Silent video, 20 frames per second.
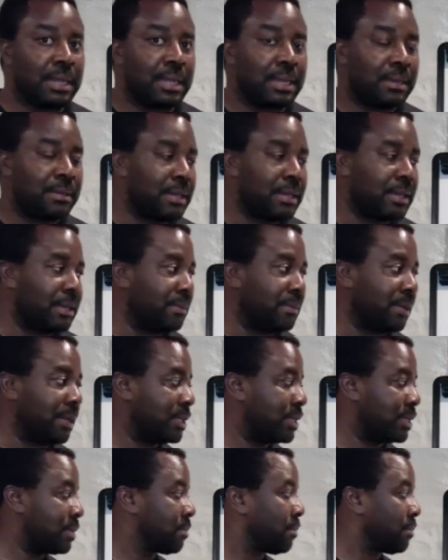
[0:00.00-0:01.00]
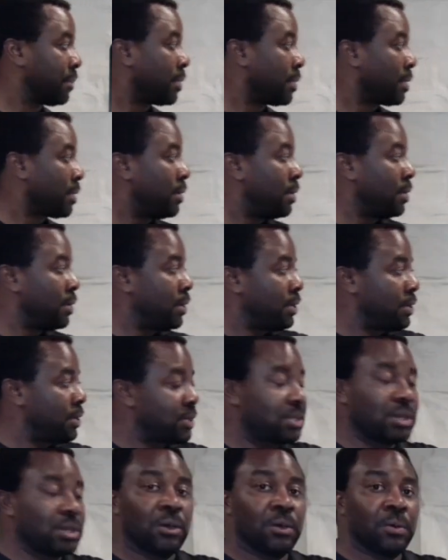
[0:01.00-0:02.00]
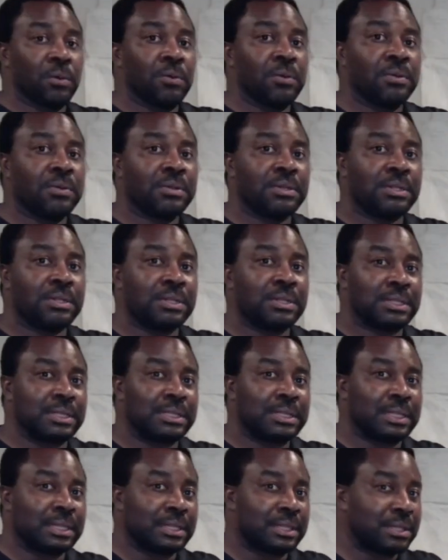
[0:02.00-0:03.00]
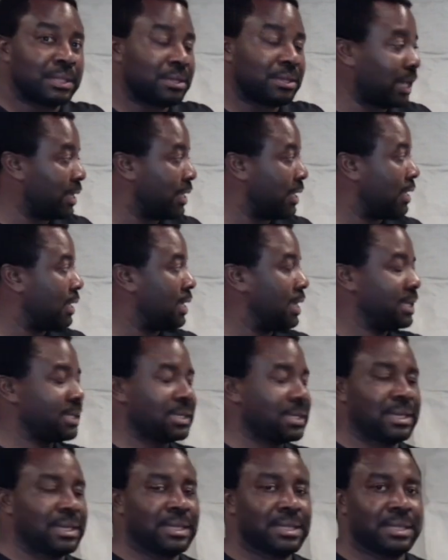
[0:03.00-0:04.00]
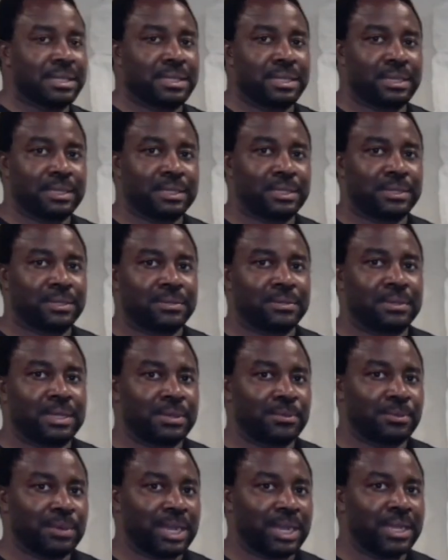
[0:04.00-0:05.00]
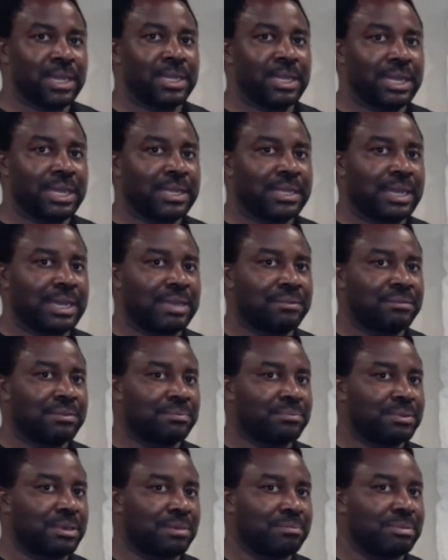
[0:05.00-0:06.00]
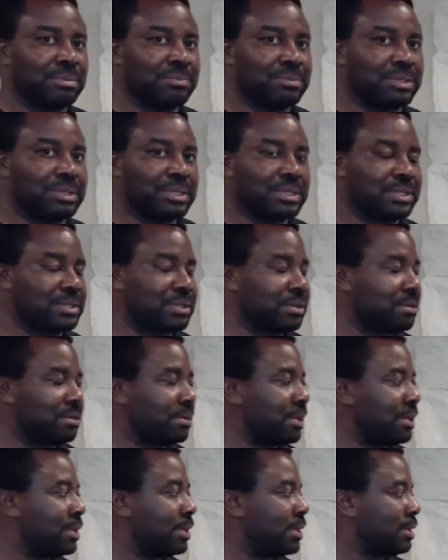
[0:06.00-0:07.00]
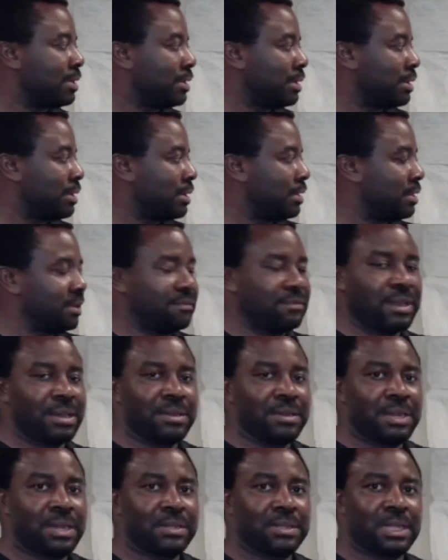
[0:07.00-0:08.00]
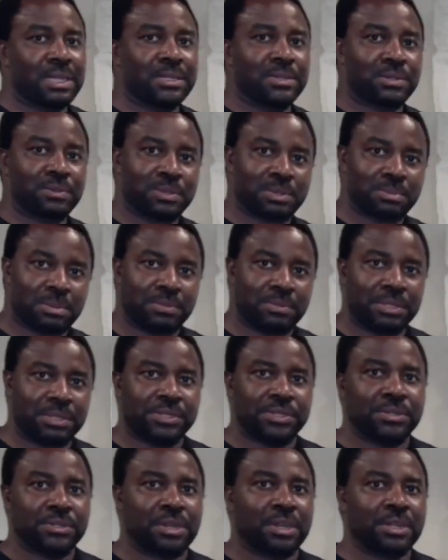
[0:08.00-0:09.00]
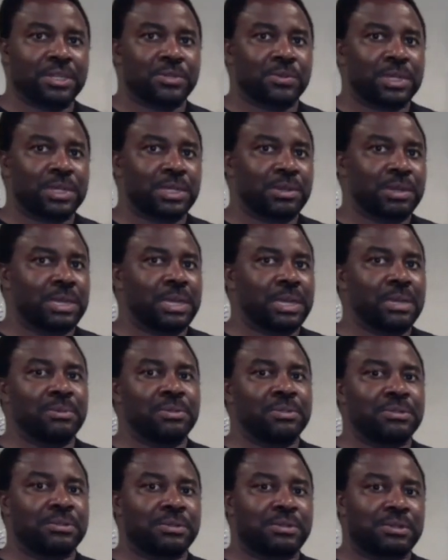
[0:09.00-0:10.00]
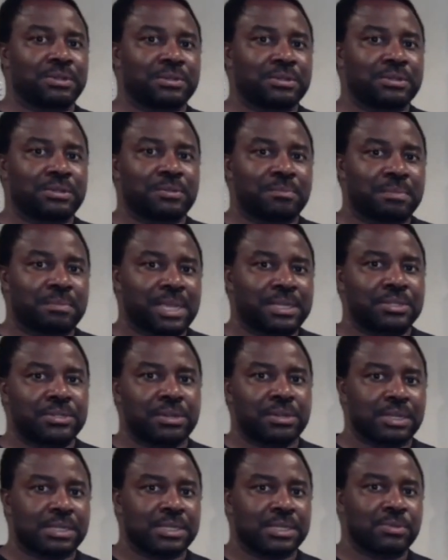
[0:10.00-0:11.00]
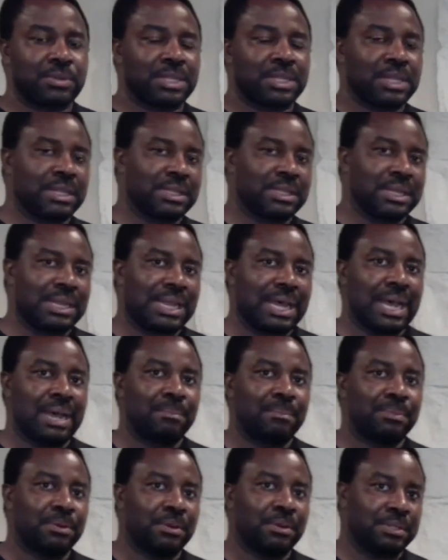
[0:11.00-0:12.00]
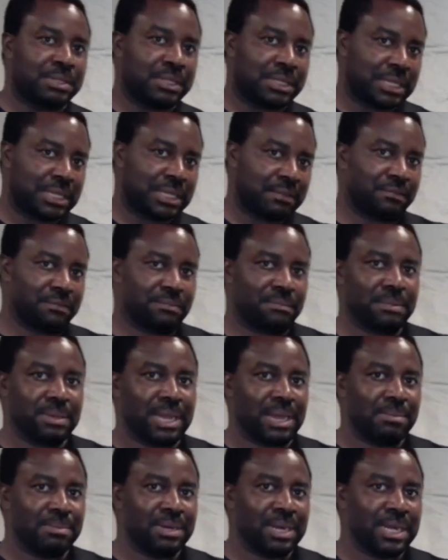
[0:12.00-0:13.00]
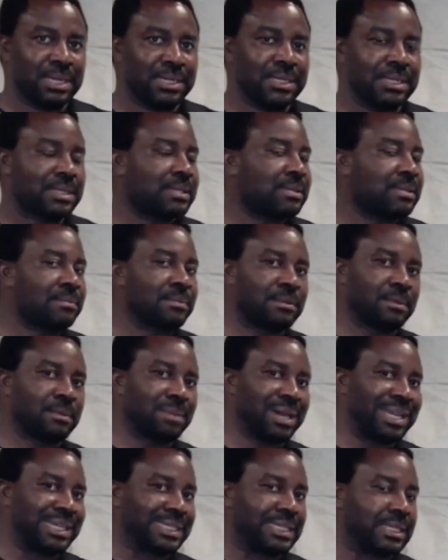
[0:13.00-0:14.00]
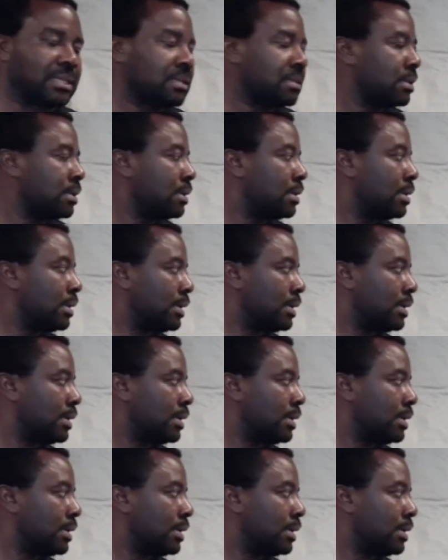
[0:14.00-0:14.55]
any much. So and then here's another thing, though, why I have a problem with this theory. They found out that some of these drugs, when they were able to make drugs, whether in the lab or to give lab rats, mice,